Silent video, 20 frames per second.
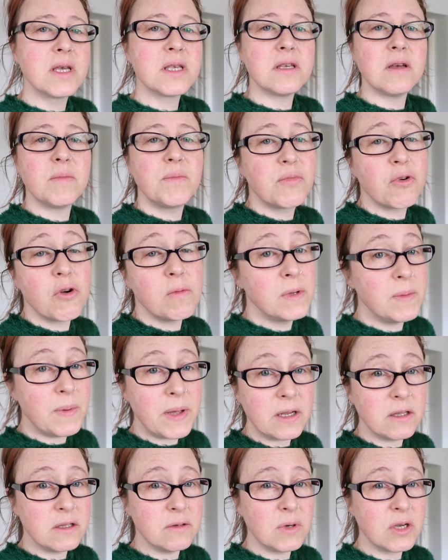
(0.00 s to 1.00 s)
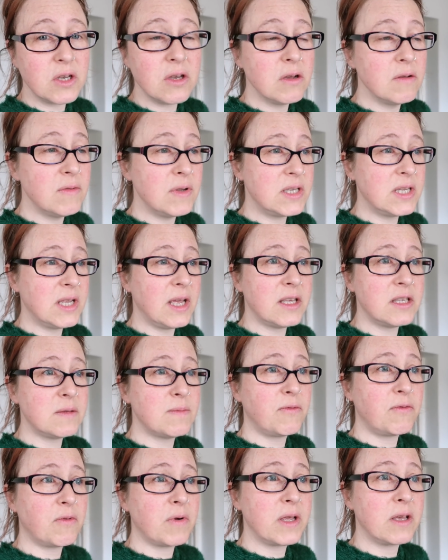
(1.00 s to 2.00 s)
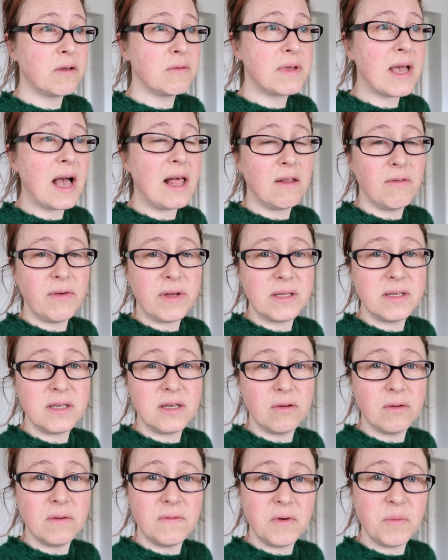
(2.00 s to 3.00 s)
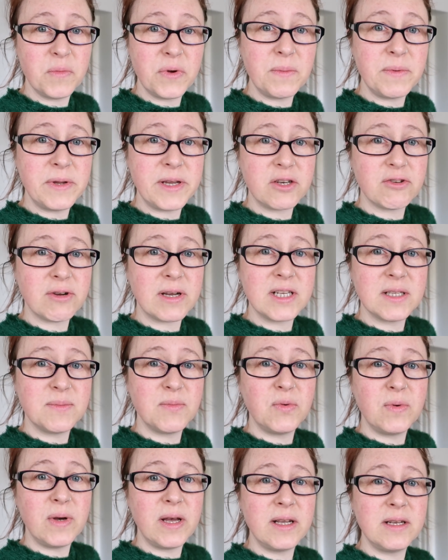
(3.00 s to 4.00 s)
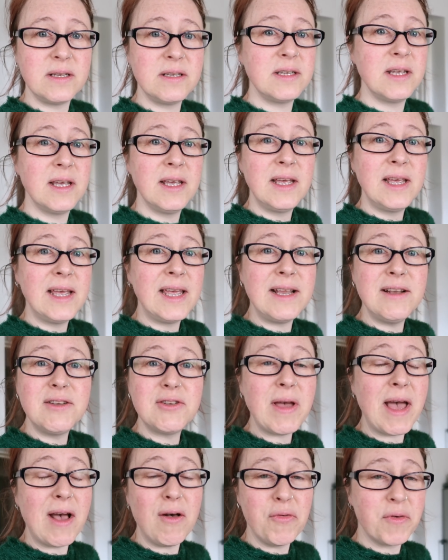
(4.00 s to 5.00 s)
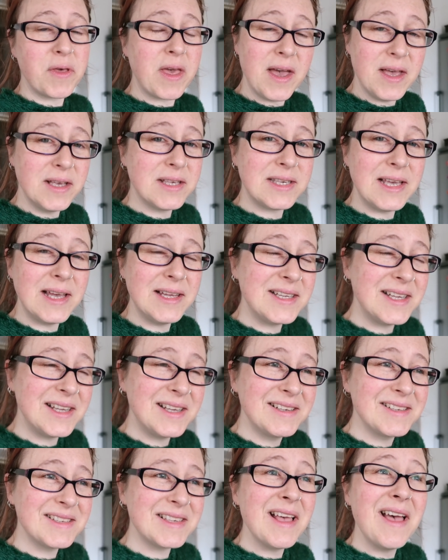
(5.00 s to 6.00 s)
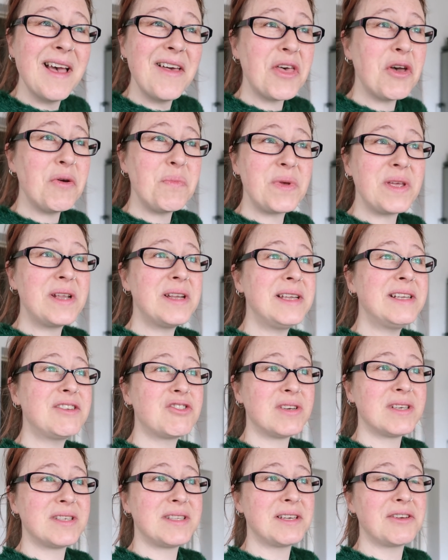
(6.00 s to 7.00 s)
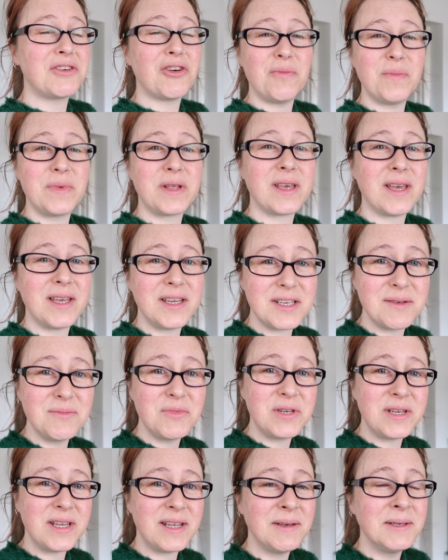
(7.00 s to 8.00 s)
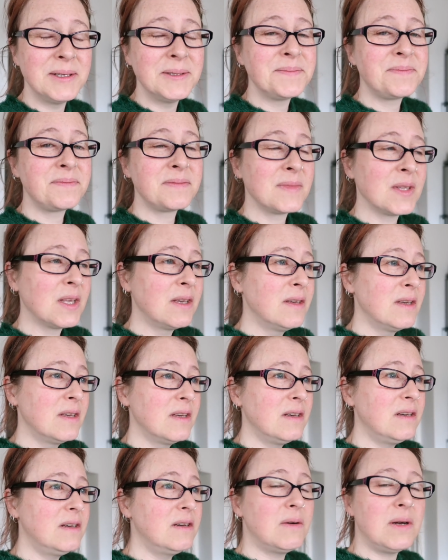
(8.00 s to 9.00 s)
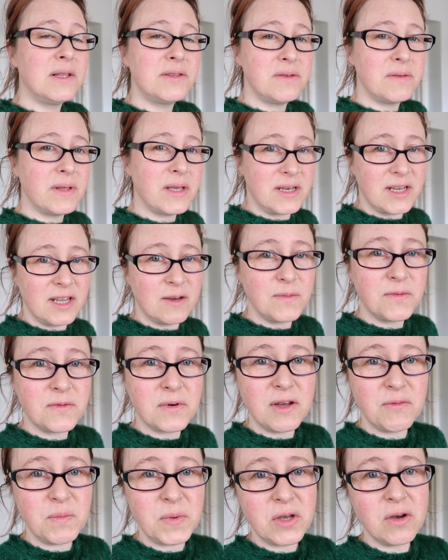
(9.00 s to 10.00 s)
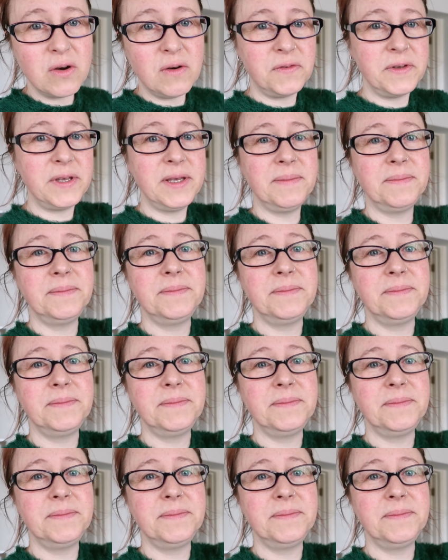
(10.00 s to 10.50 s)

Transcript: So I'd probably better do a COVID test before I go gallivanting off on public transport and into healthcare settings. That would be an interesting complication, wouldn't it? Oh, I'll do that now before I have my coffee.